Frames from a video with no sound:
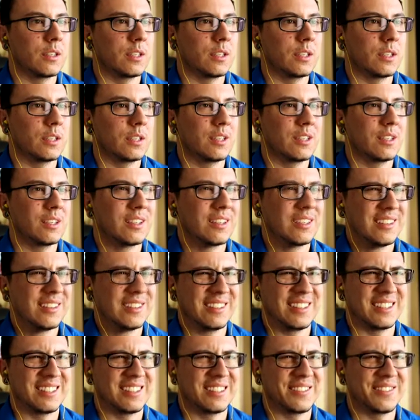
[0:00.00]
Alright.
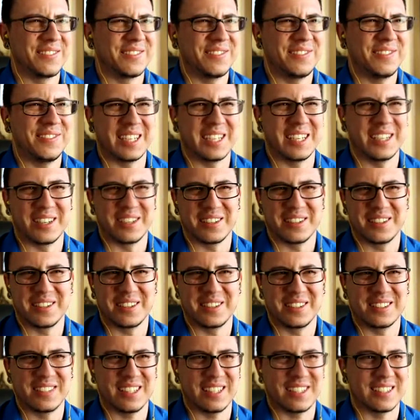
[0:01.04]
Oh, that's
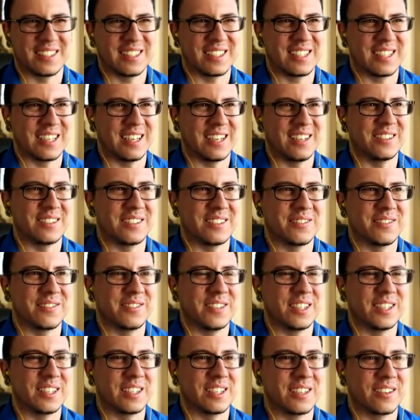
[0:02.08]
fucking... that
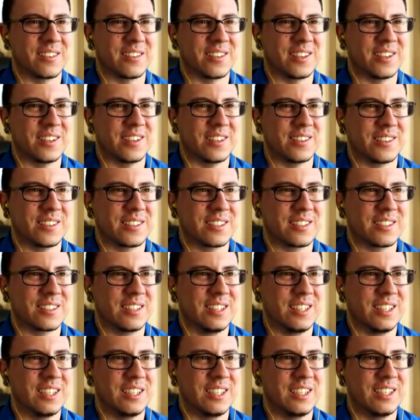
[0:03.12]
sounds fucking
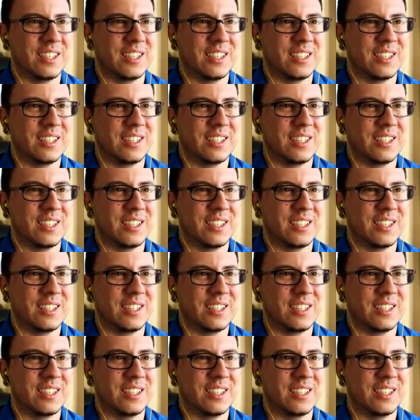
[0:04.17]
gross.